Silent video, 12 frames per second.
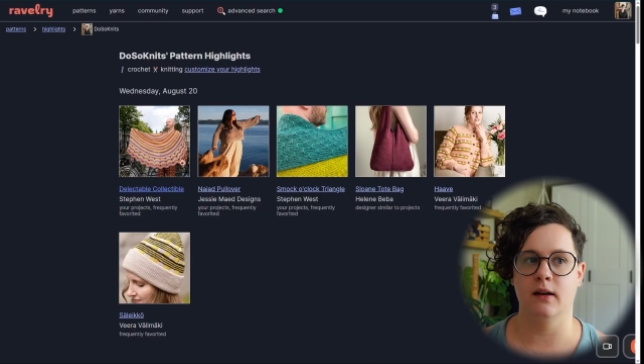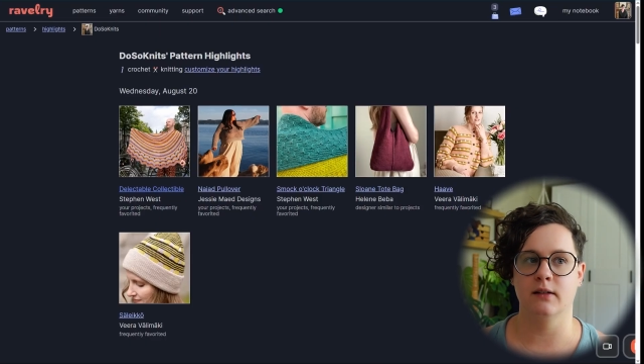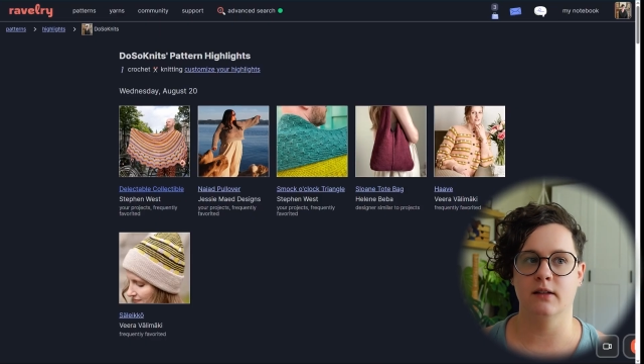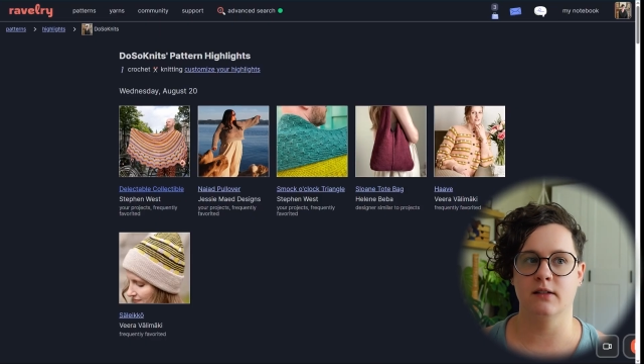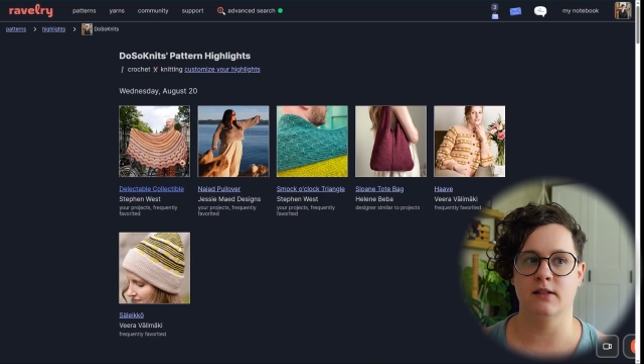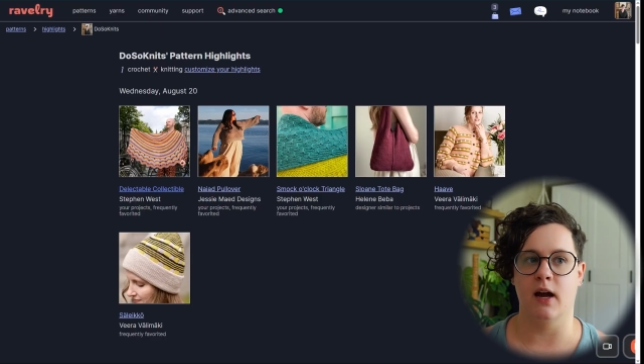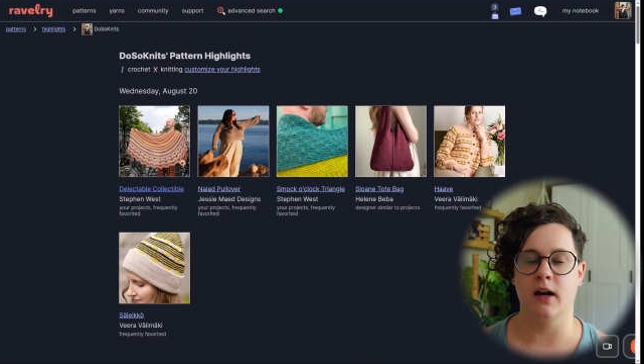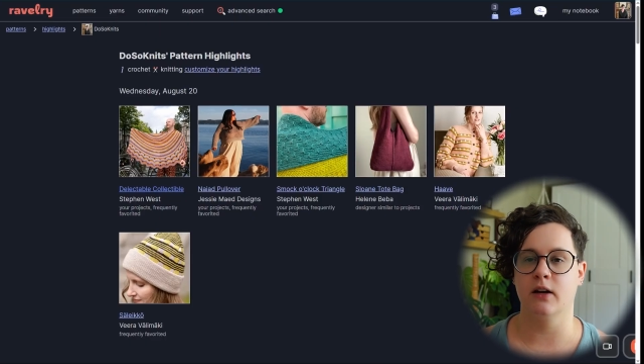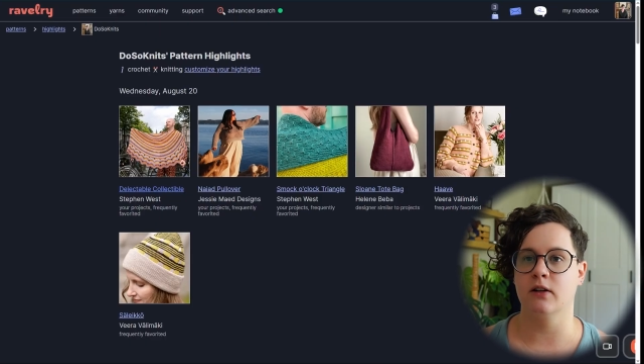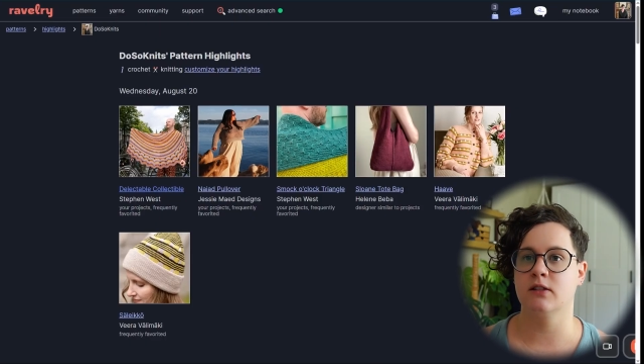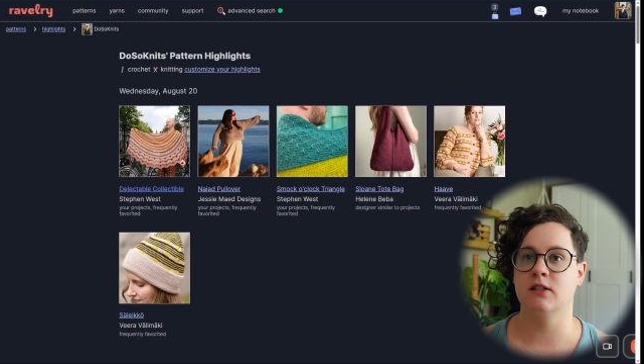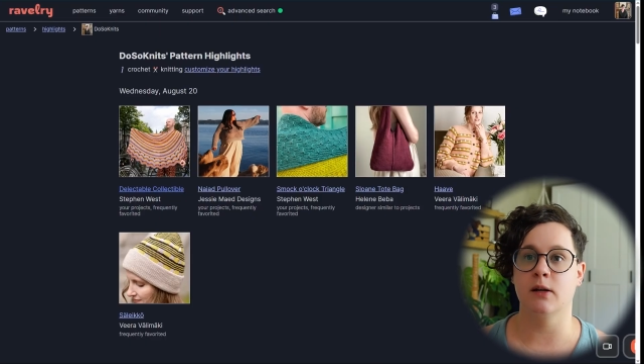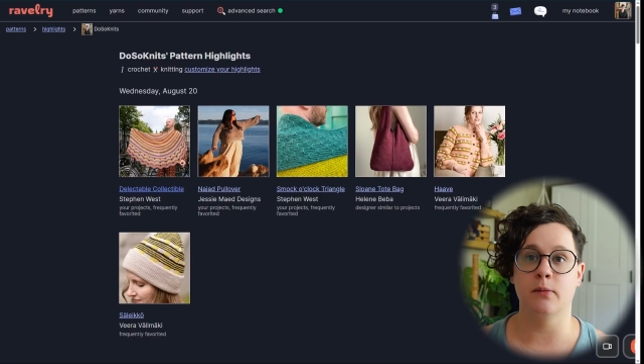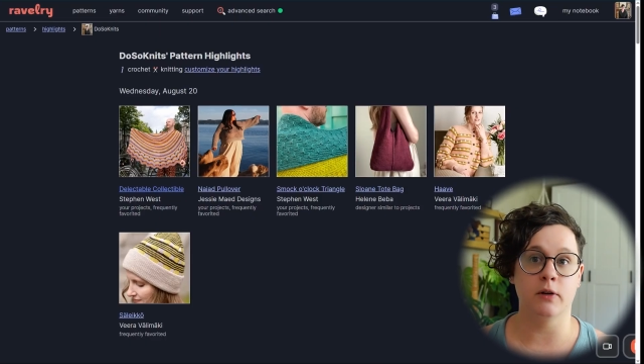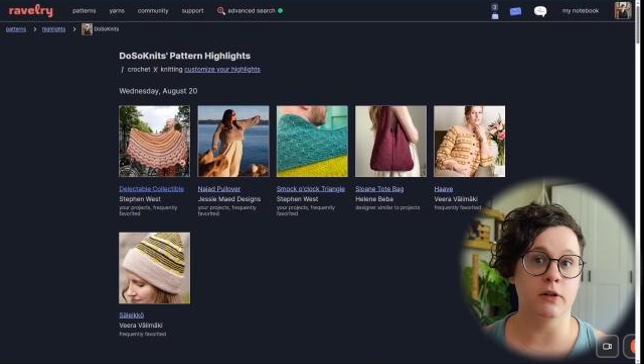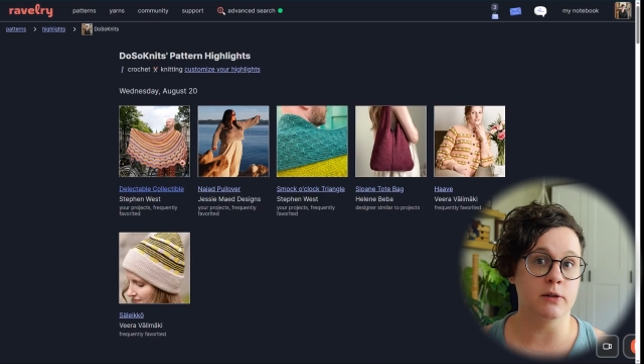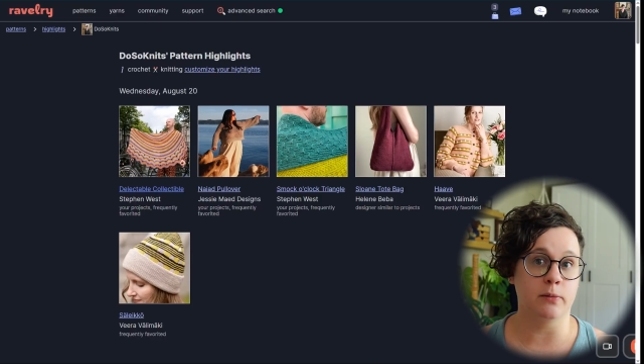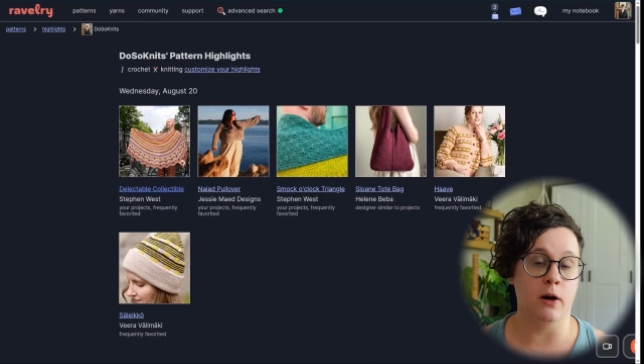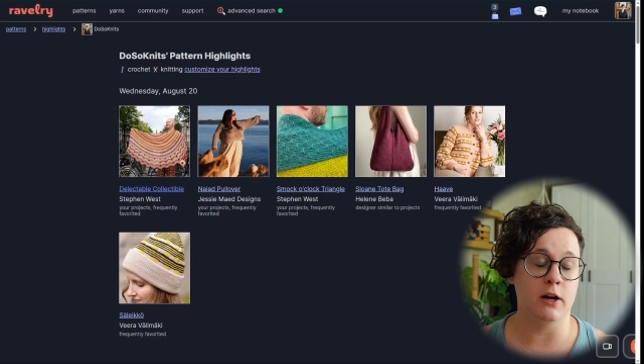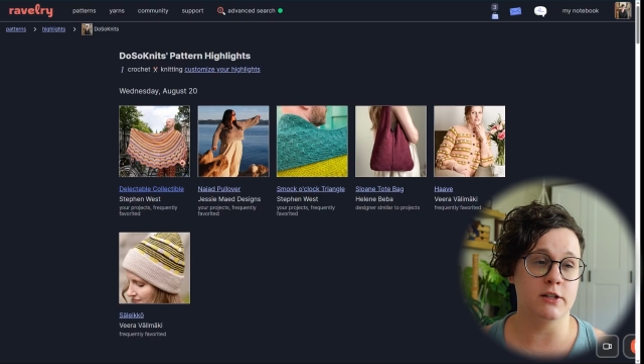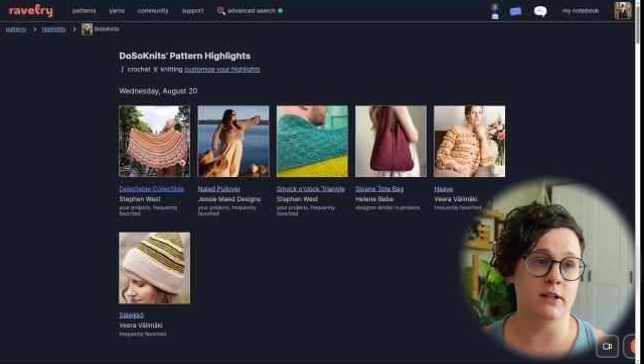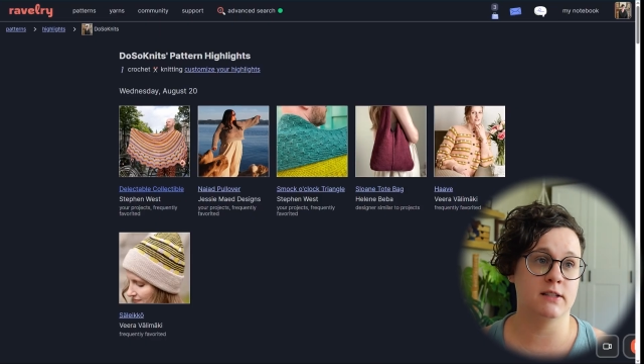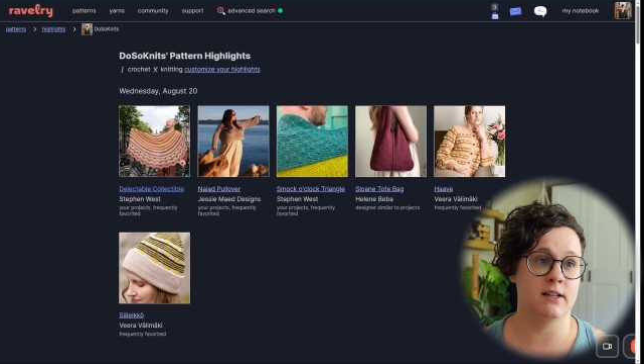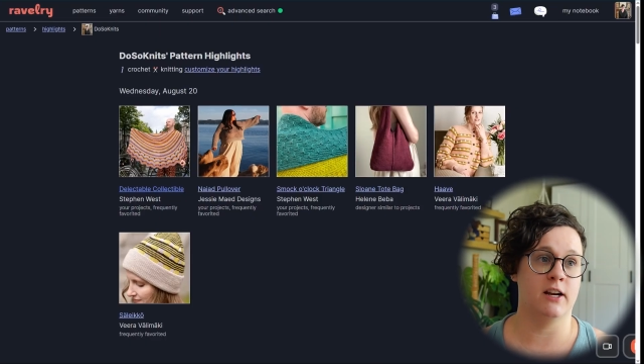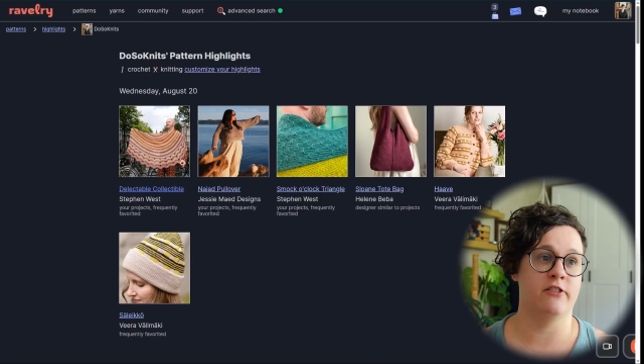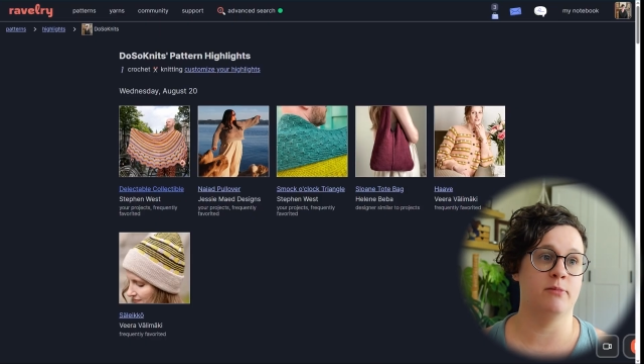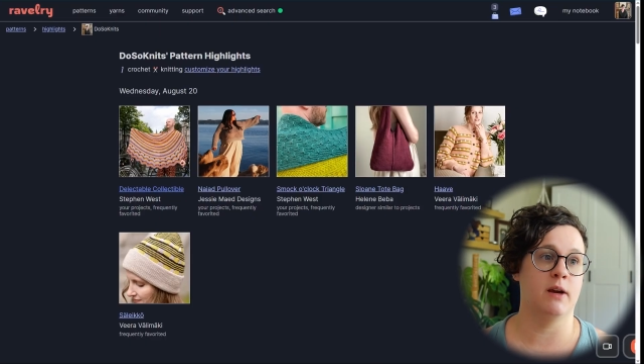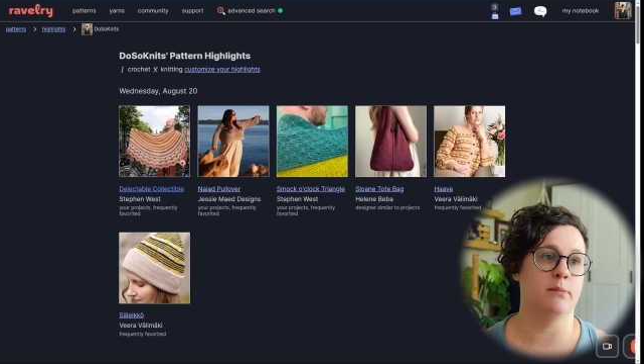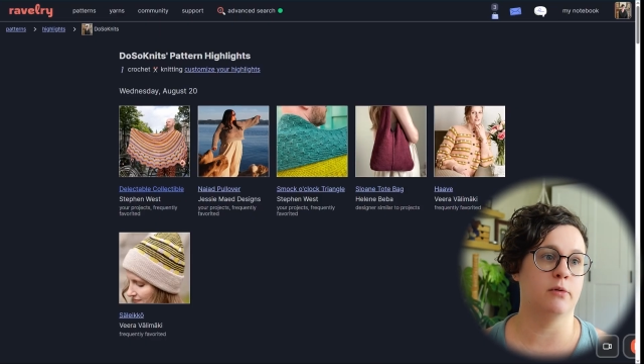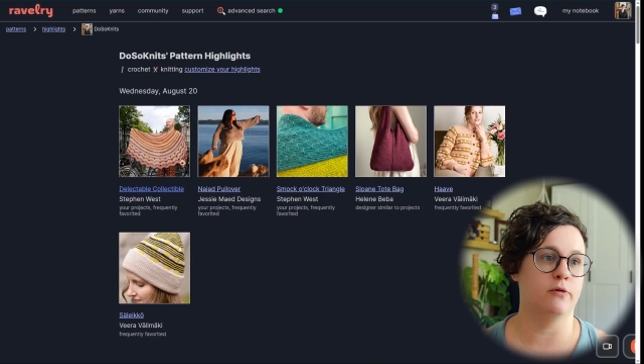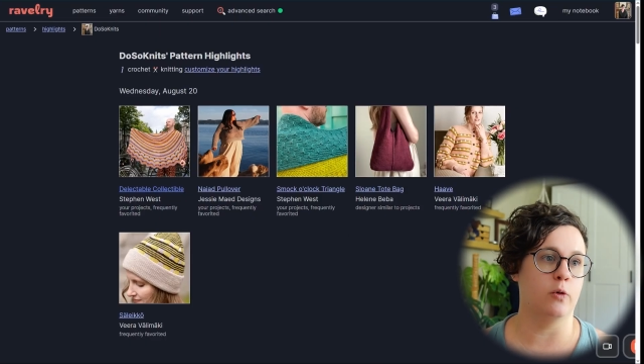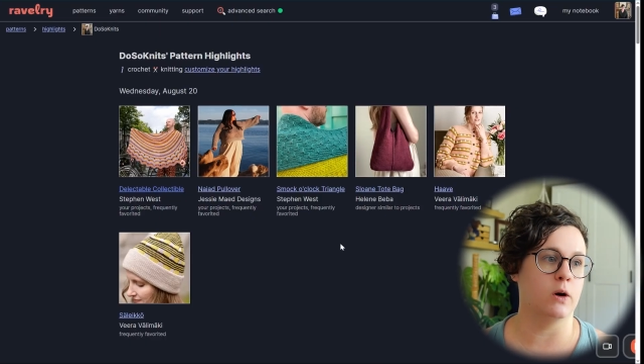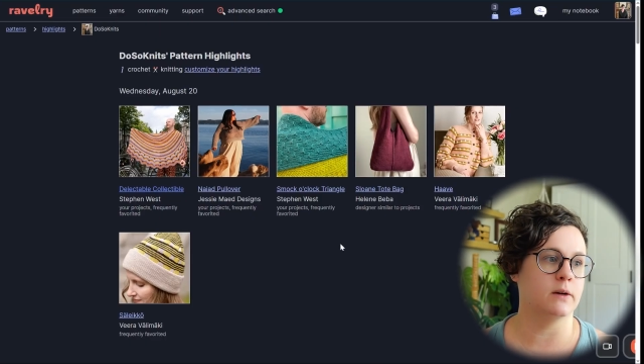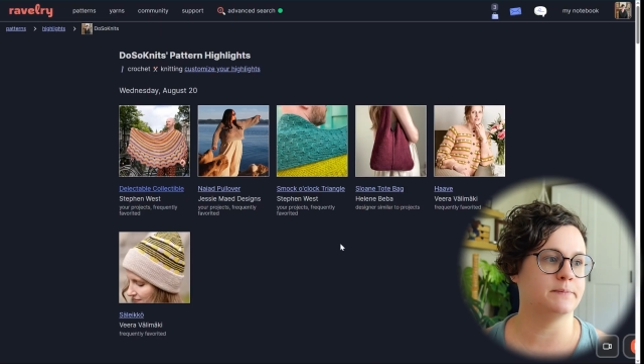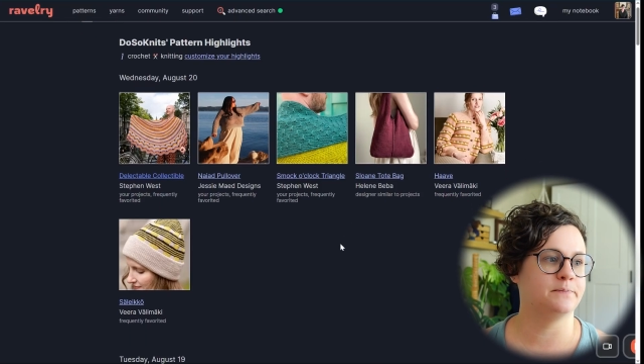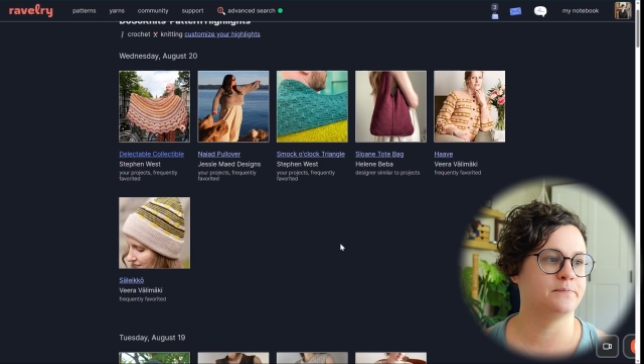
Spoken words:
designer similar to projects that I've made before.